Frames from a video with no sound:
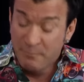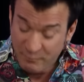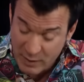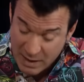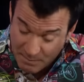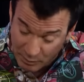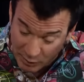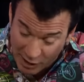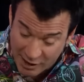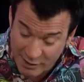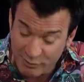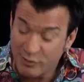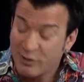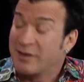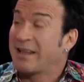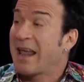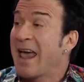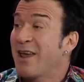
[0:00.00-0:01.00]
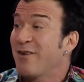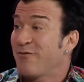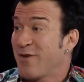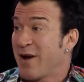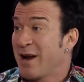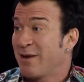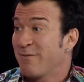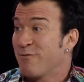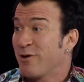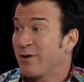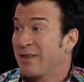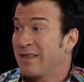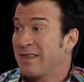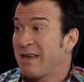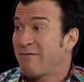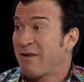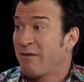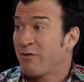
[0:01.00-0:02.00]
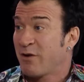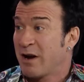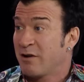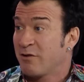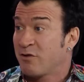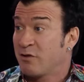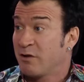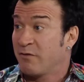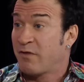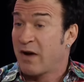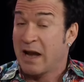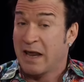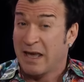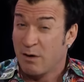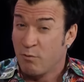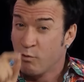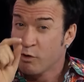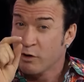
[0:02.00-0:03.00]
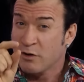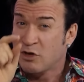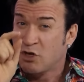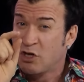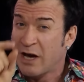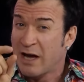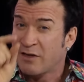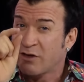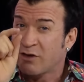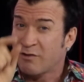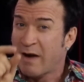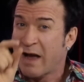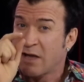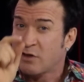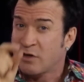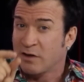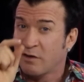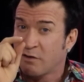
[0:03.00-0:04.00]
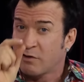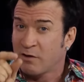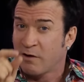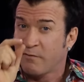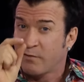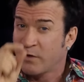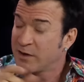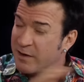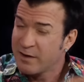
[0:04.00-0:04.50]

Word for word: People understand fighting more than they've ever understood fighting, and we're just scratching the surface.